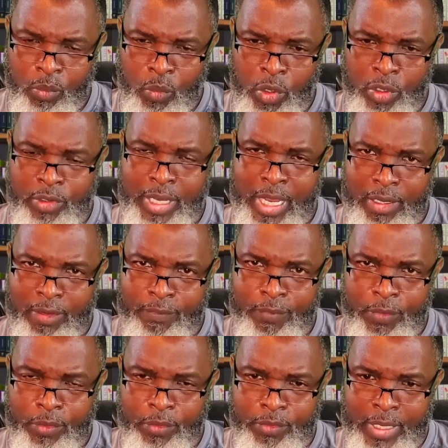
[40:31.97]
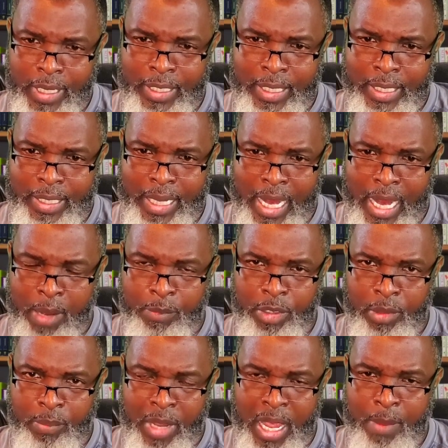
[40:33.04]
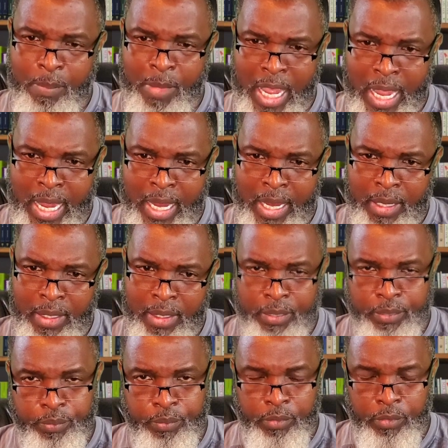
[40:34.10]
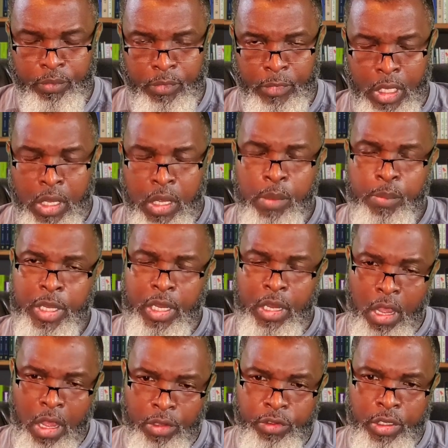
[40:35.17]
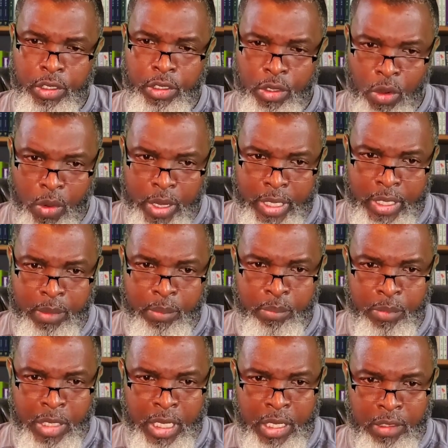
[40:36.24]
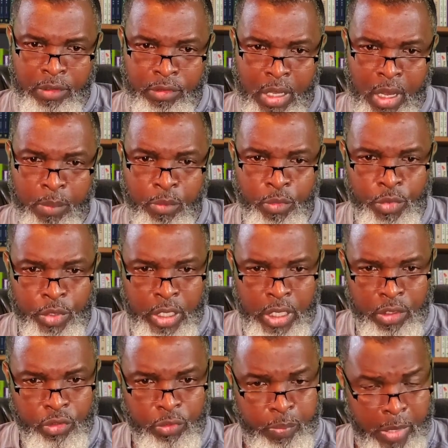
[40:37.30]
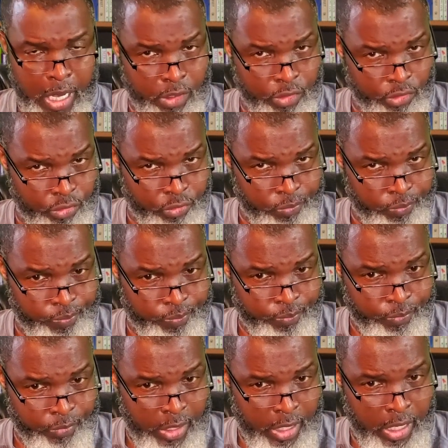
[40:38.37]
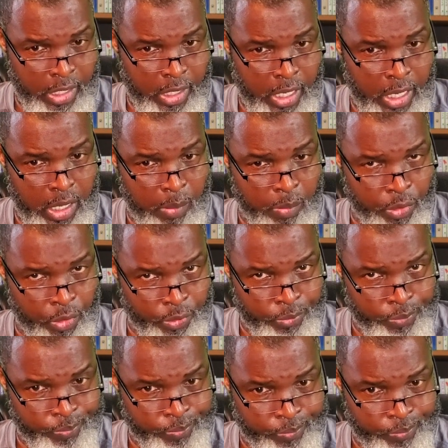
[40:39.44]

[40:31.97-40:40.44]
was that the first thing that came to my mind? Because anointed means something real special in Hebrew.